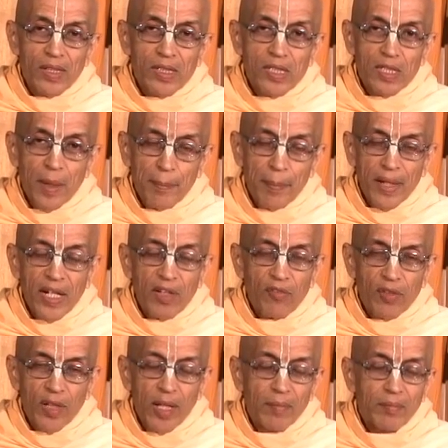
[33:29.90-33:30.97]
separate
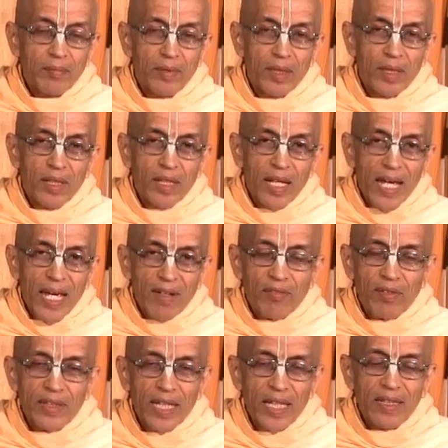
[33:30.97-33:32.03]
from
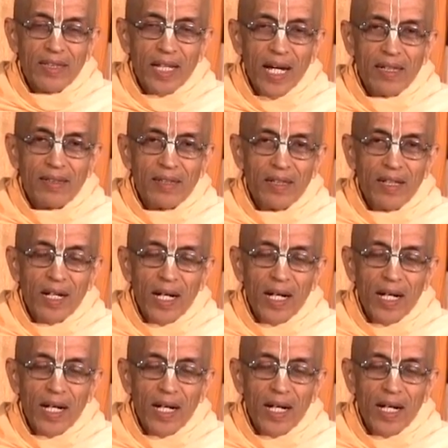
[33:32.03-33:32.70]
everything that